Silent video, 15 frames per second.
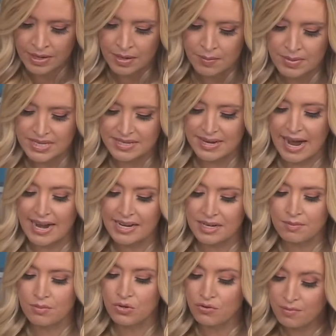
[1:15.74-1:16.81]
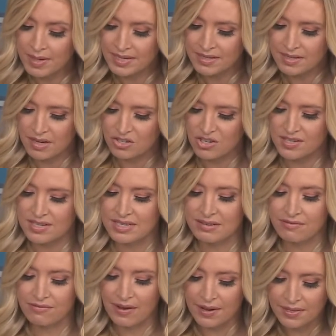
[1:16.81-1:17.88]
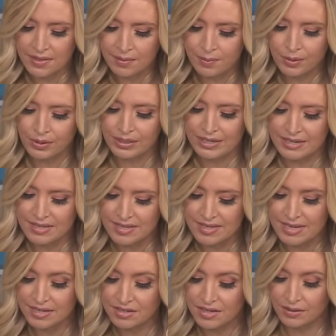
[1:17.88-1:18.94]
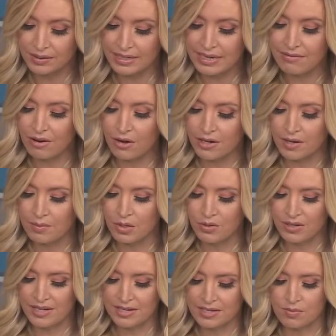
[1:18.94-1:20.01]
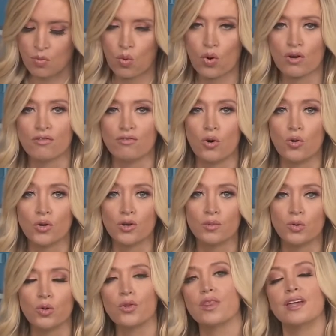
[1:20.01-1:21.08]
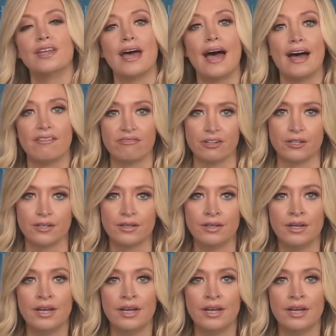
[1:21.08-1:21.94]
Misguided movements such as Defund the Police seek to leave our communities more vulnerable than ever.